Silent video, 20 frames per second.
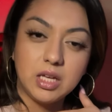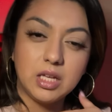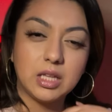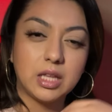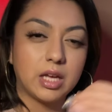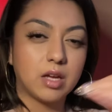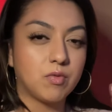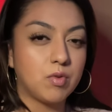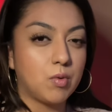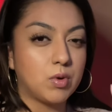like
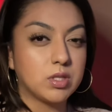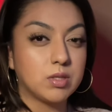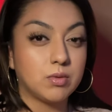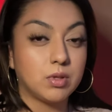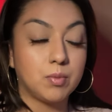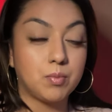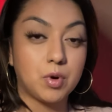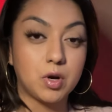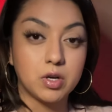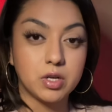if you want something
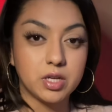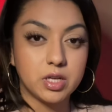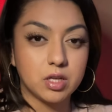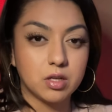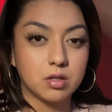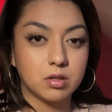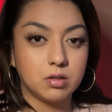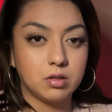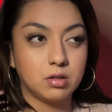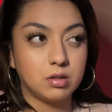
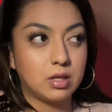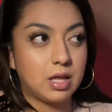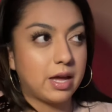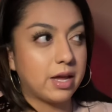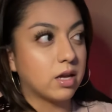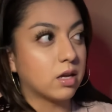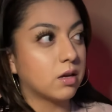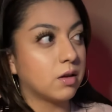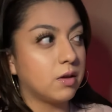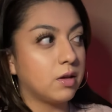particular, like